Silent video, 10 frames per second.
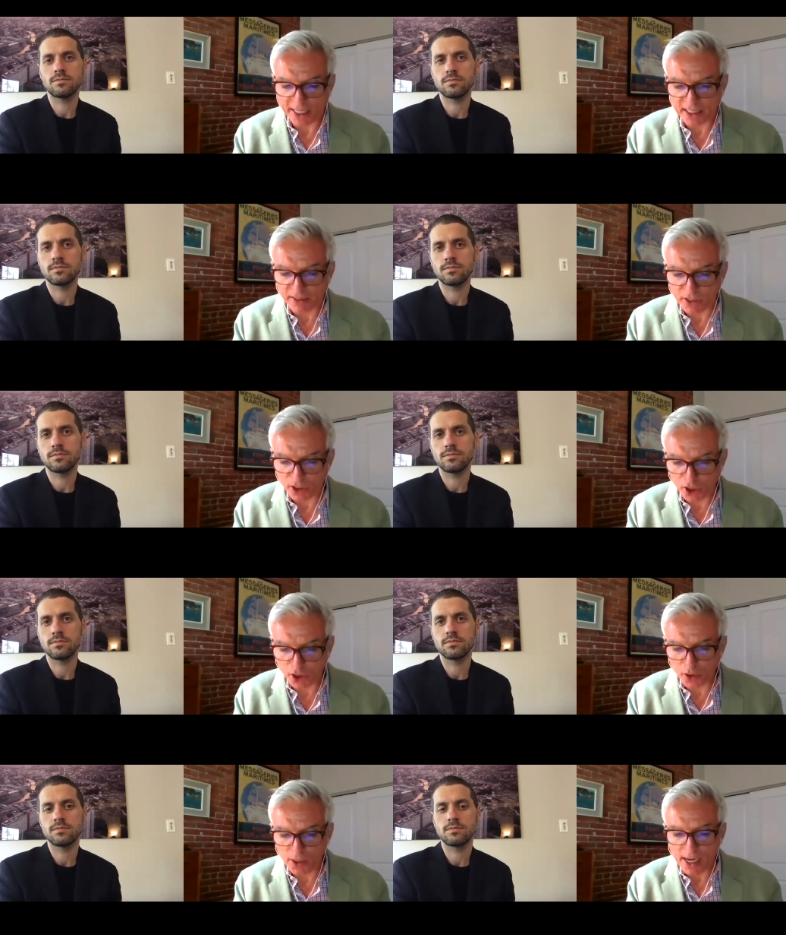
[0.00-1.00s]
Speaker 1: combination of the
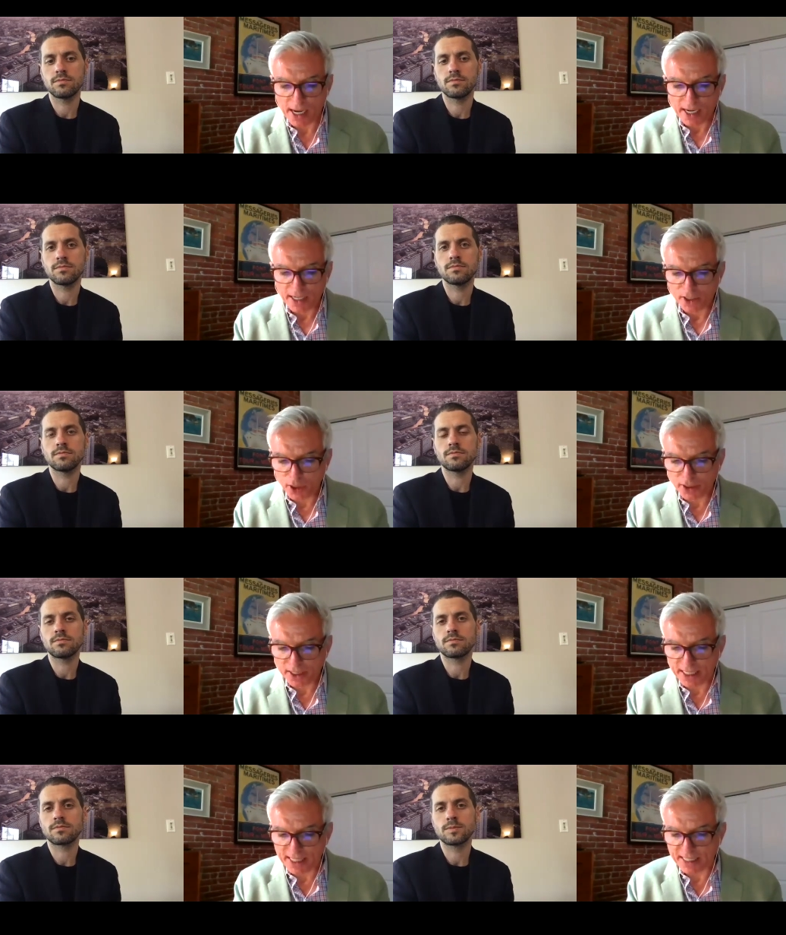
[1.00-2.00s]
two? Do
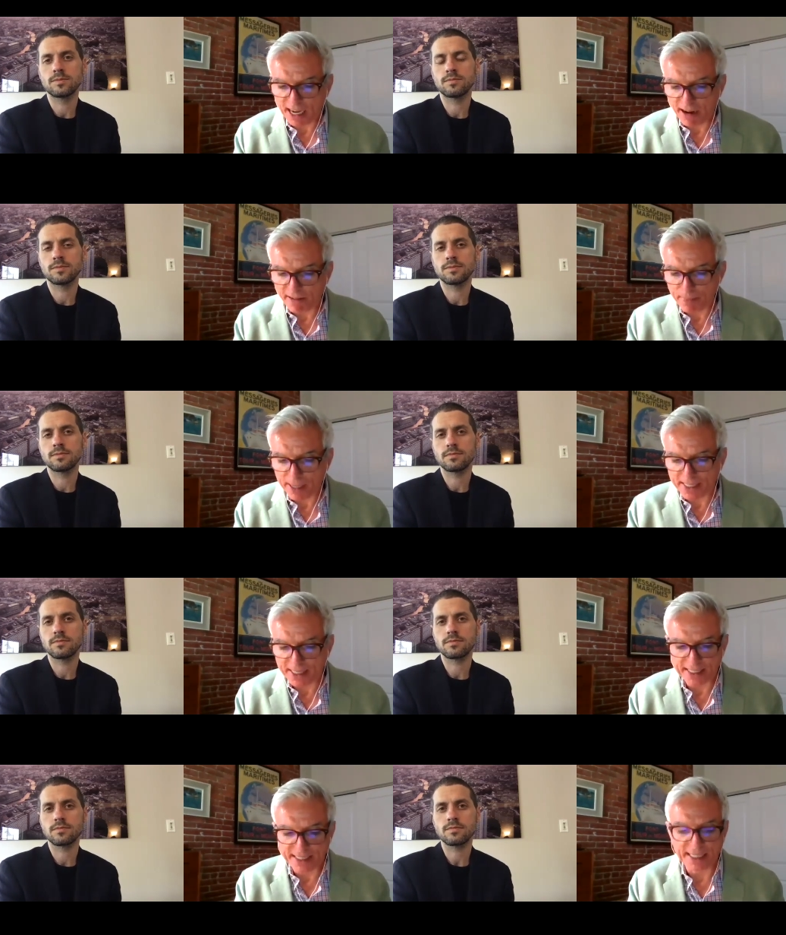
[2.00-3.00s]
you see this RNA
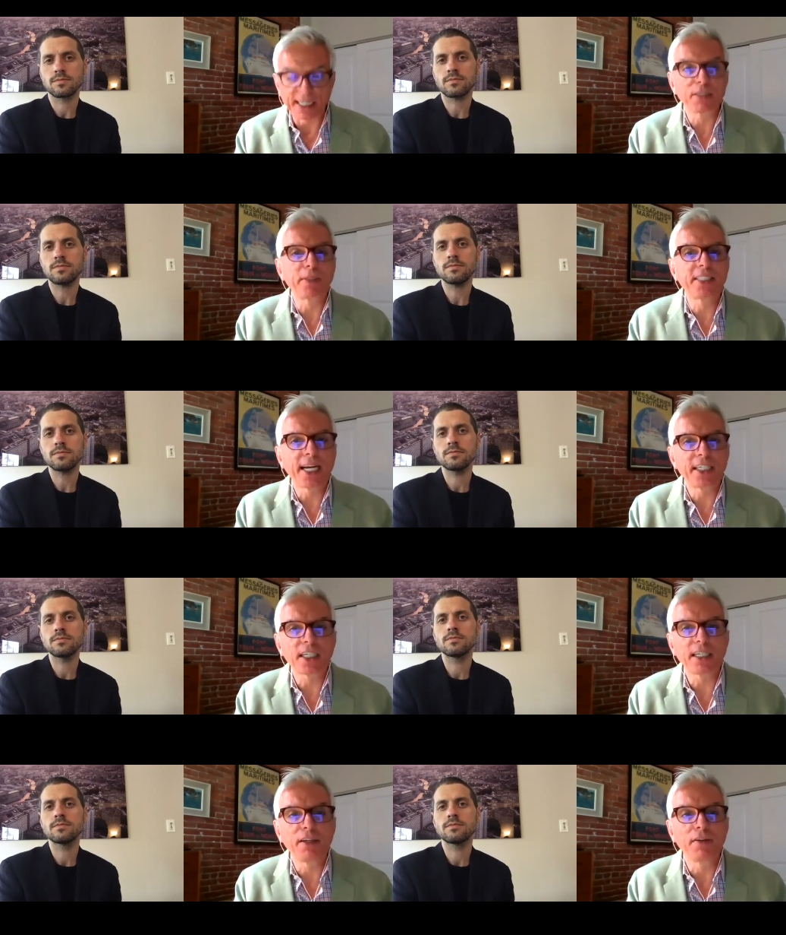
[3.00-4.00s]
based testing as
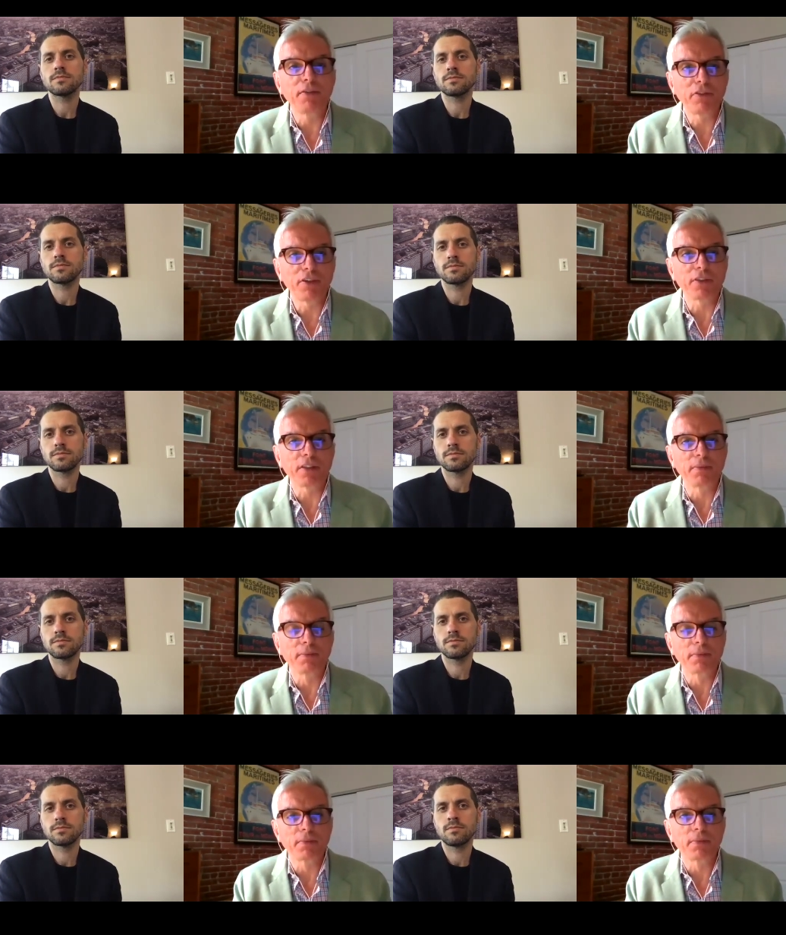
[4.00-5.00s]
potentially fruitful?
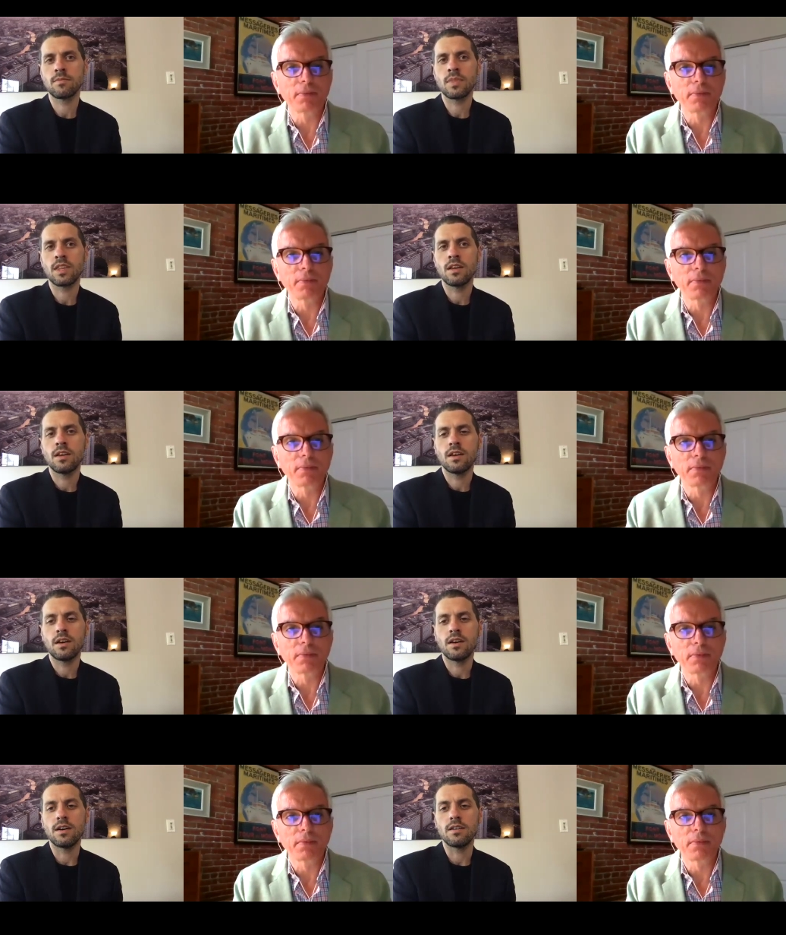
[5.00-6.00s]

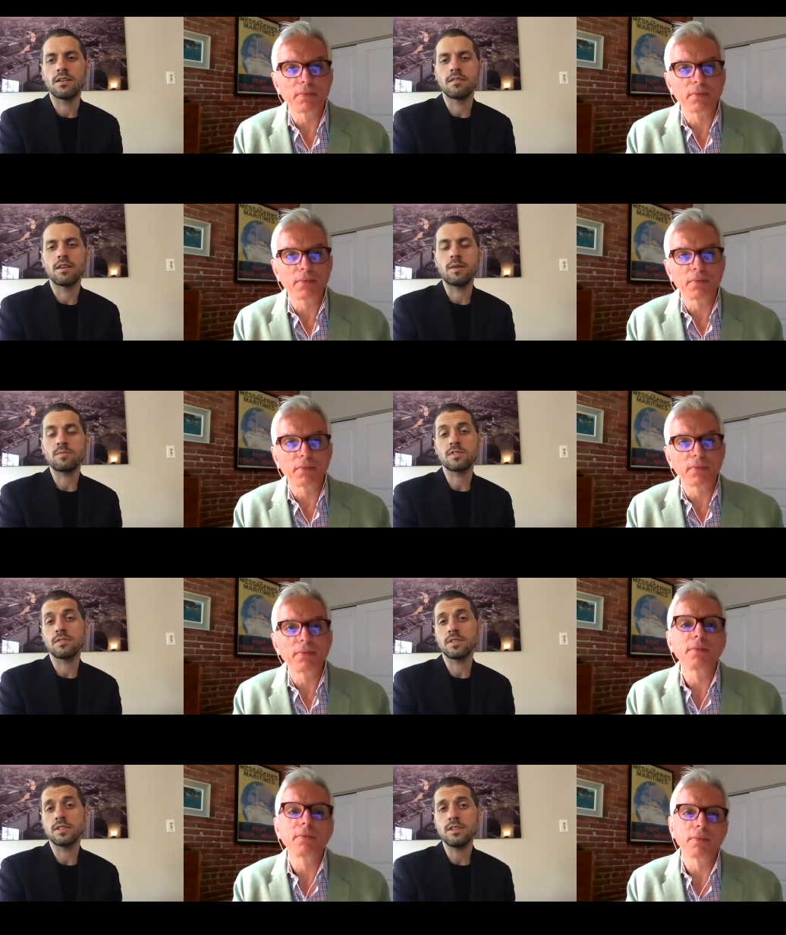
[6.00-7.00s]
Speaker 2: Uh,
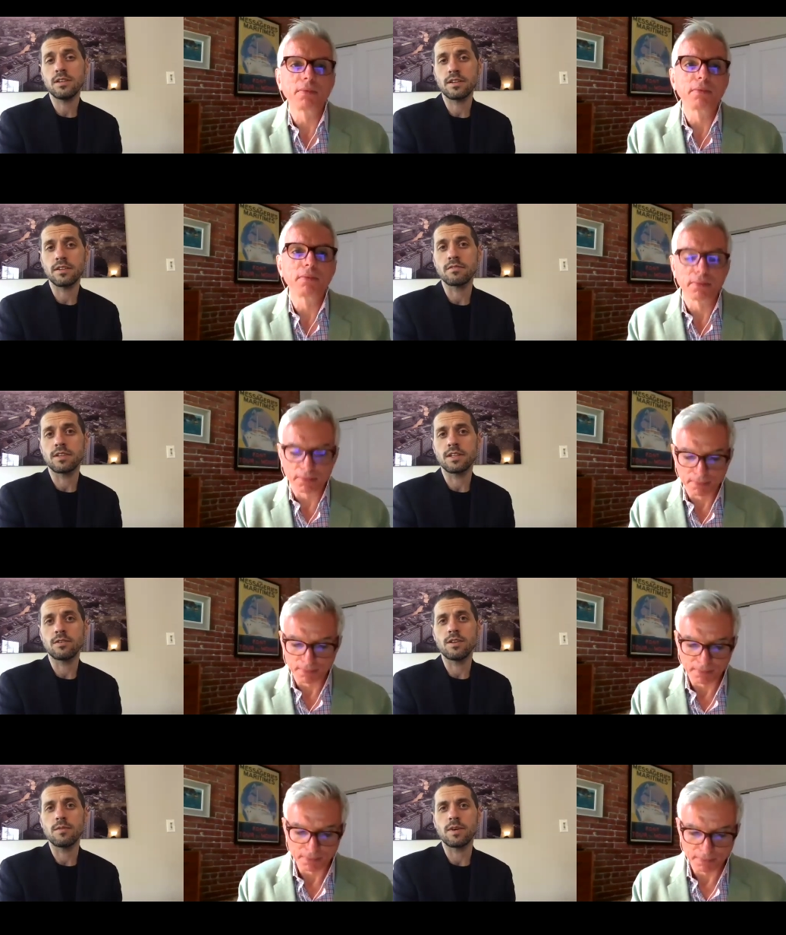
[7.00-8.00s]
absolutely. I, I
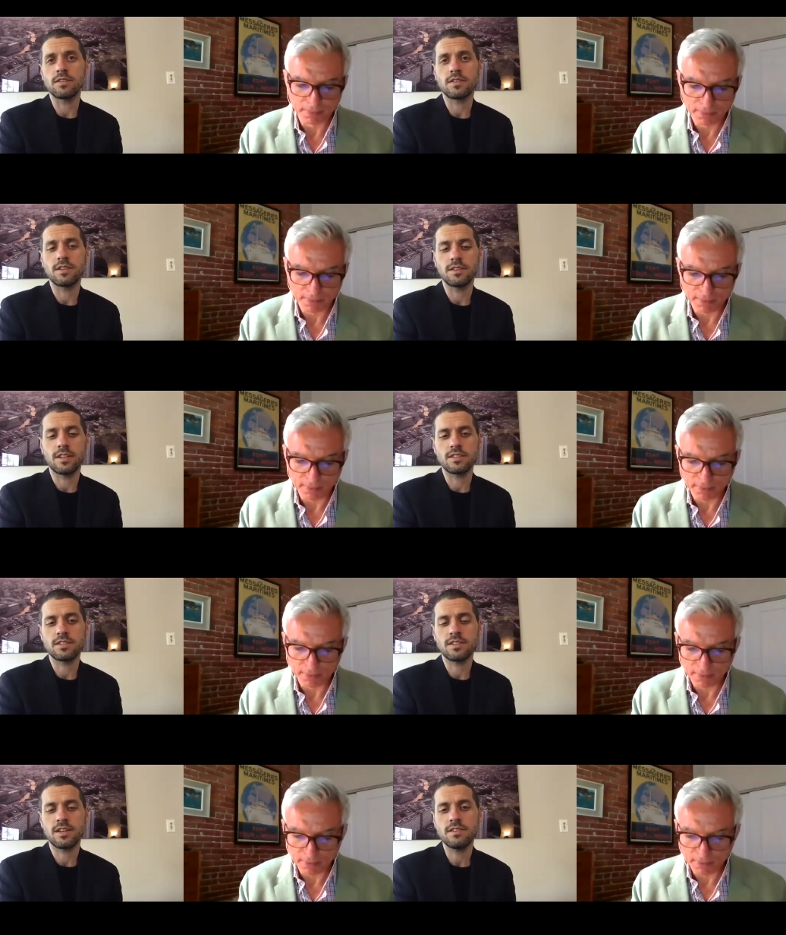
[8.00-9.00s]
know all about that, that
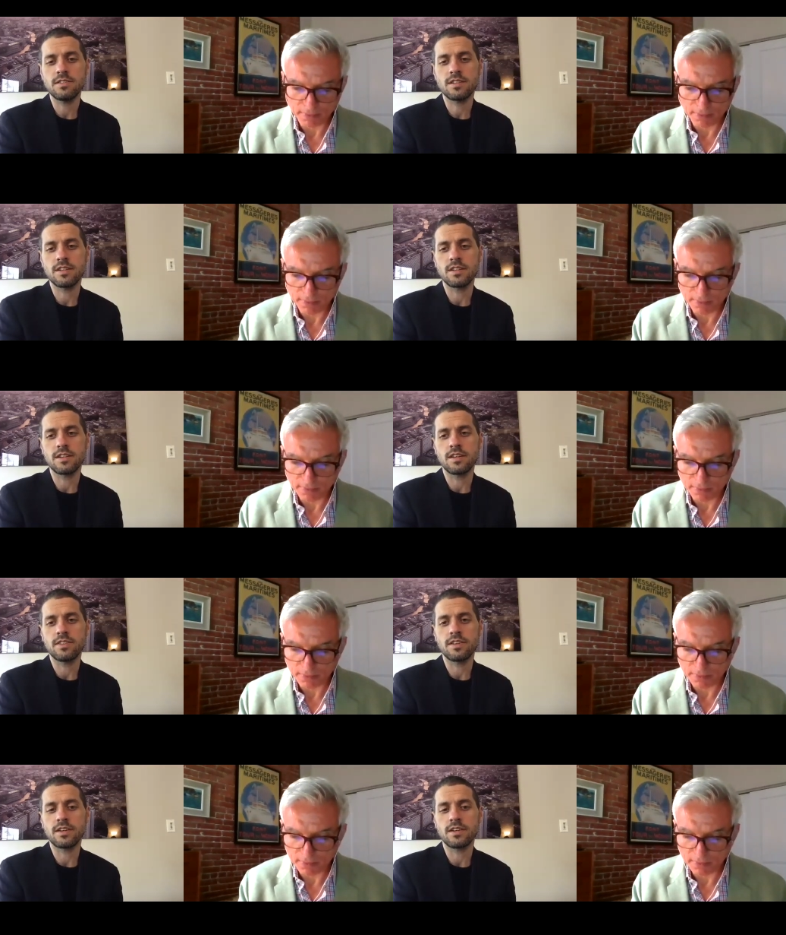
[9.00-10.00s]
test. And I
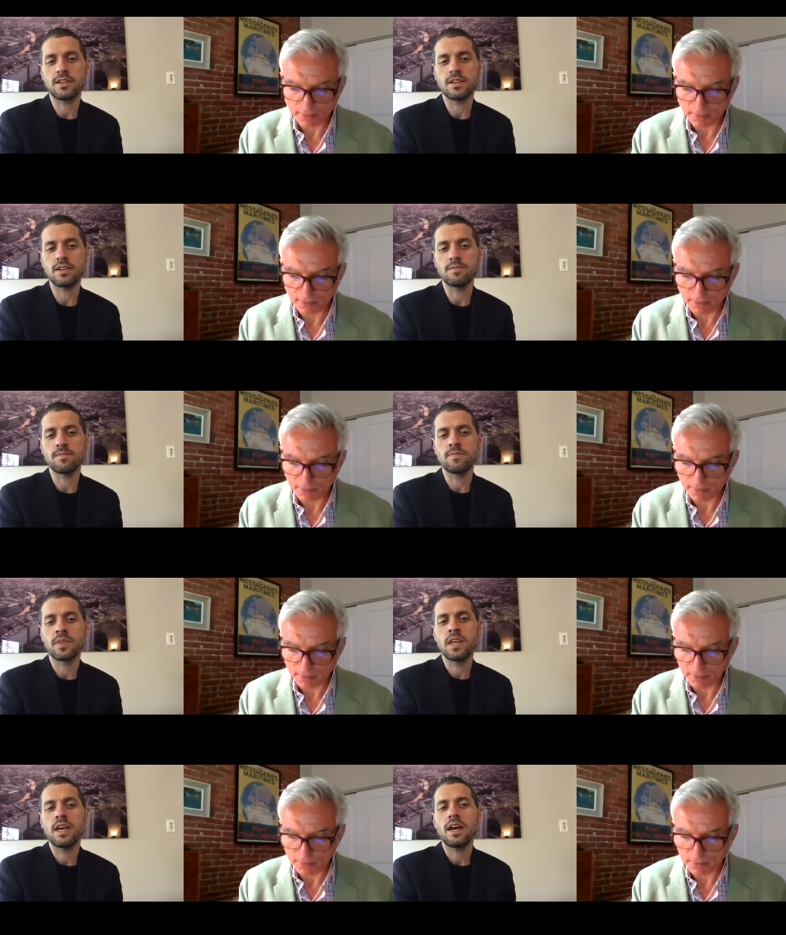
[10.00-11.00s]
think um,
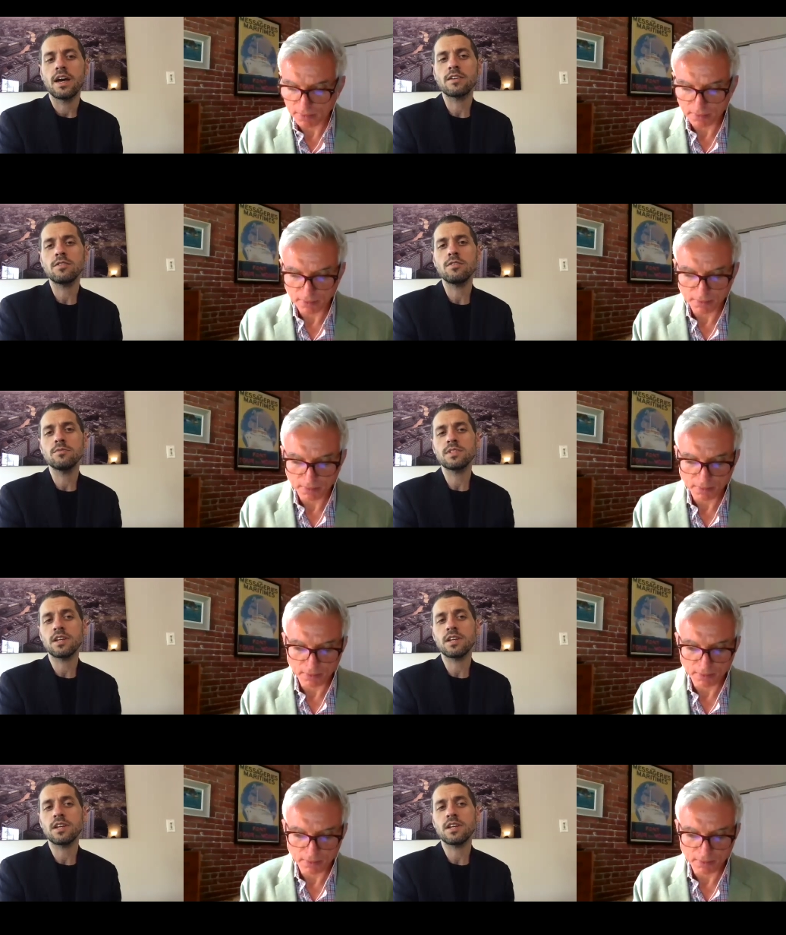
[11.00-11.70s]
at home